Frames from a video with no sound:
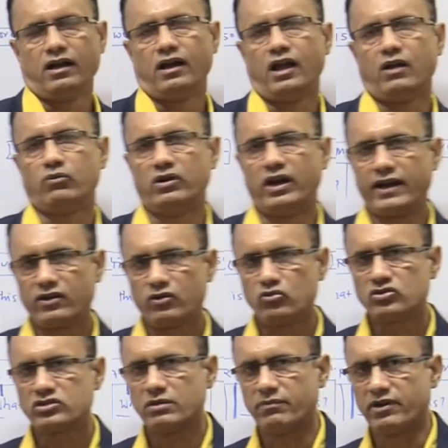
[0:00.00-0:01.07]
I would like to
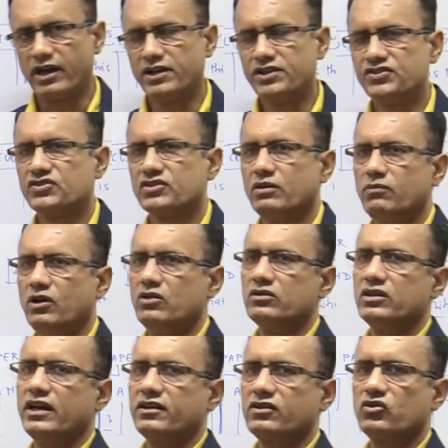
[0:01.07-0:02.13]
summarize
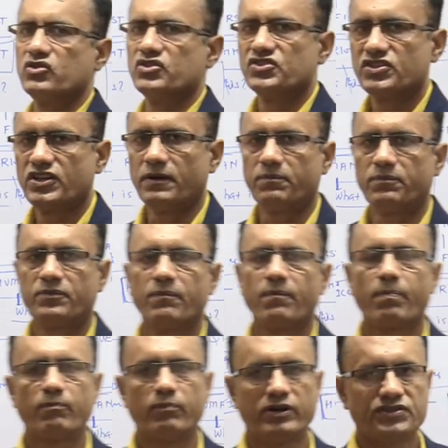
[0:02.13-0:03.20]
about that concept.
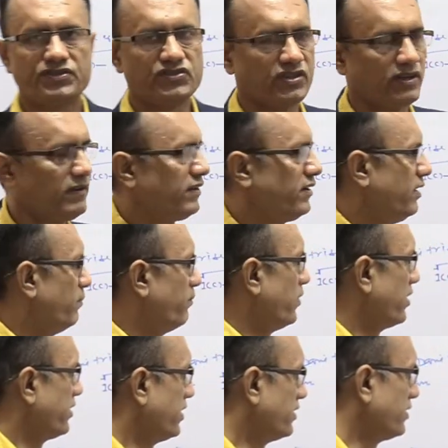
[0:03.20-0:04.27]
First uh,
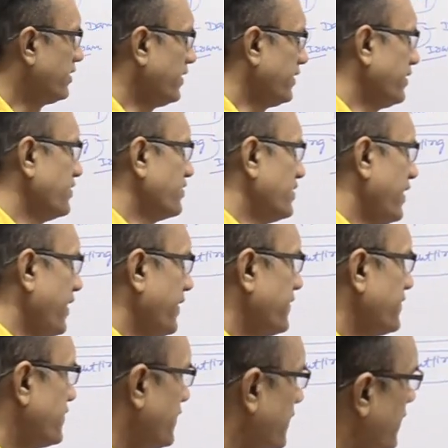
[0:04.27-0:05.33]
important thing is
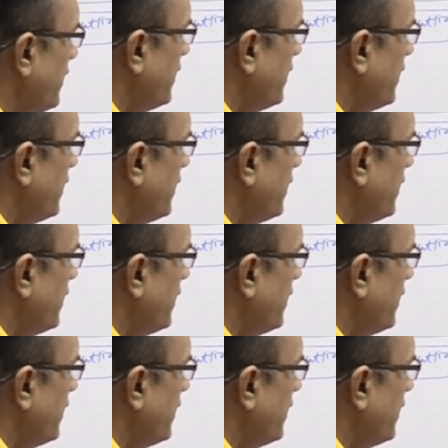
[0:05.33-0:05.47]
that